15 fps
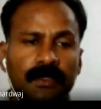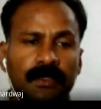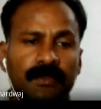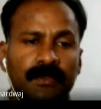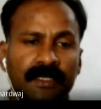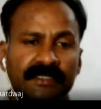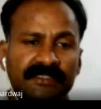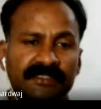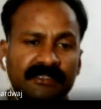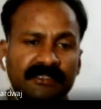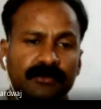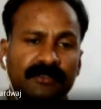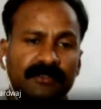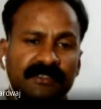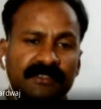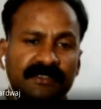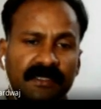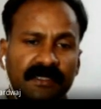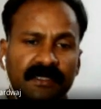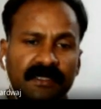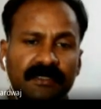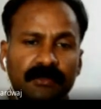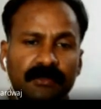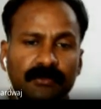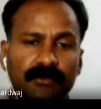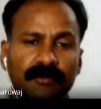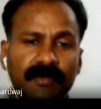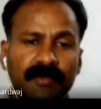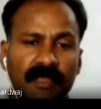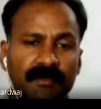The AC source is connected to
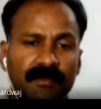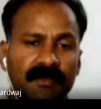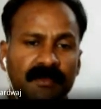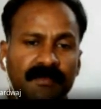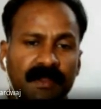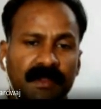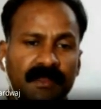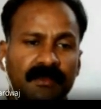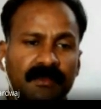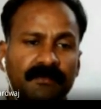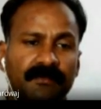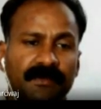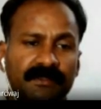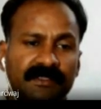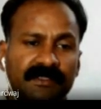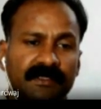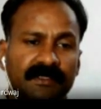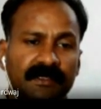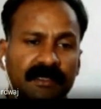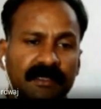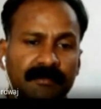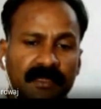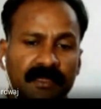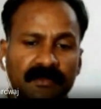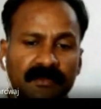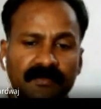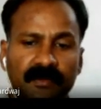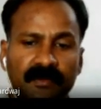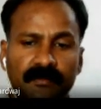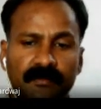the primary winding of the center tap
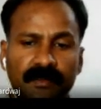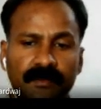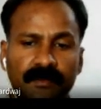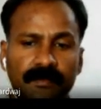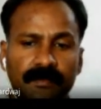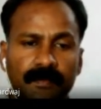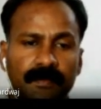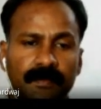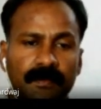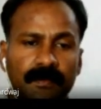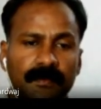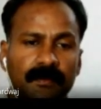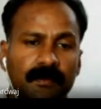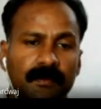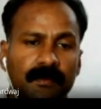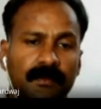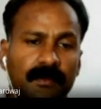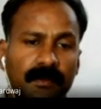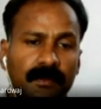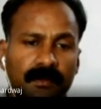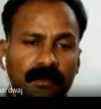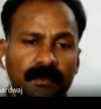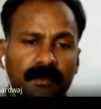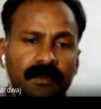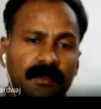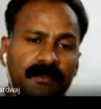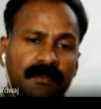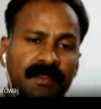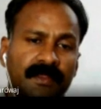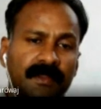transformer.
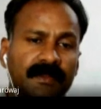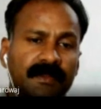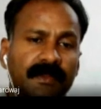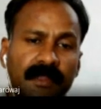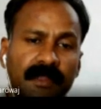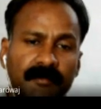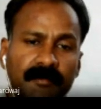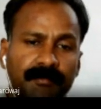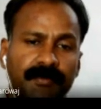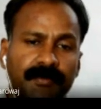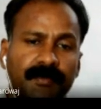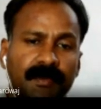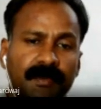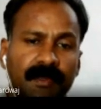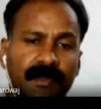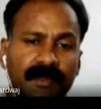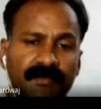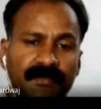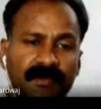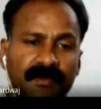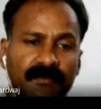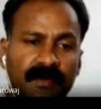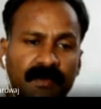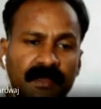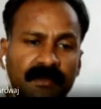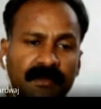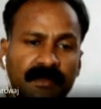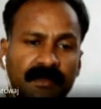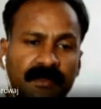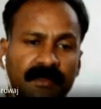A center tap additional
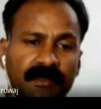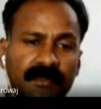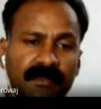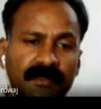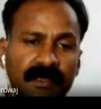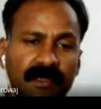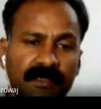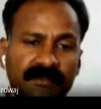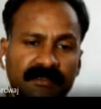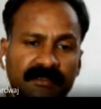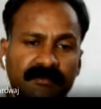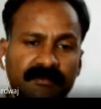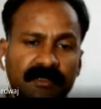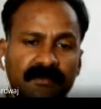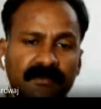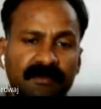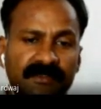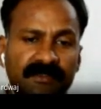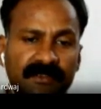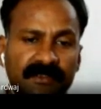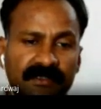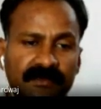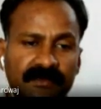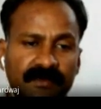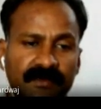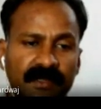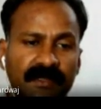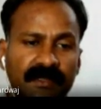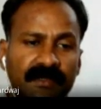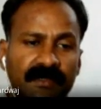wire connected to the exact middle of the secondary
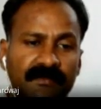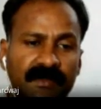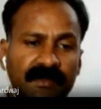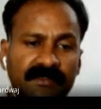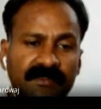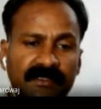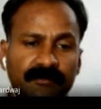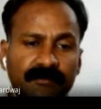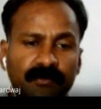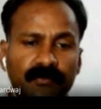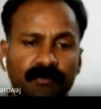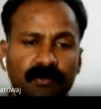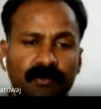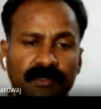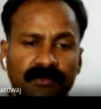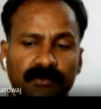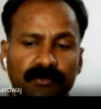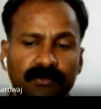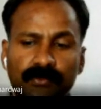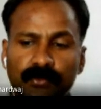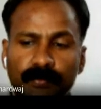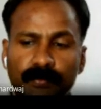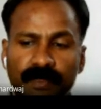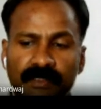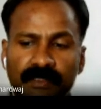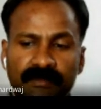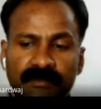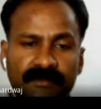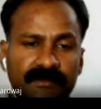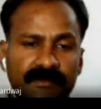winding divides the input voltage into two
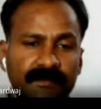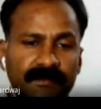parts.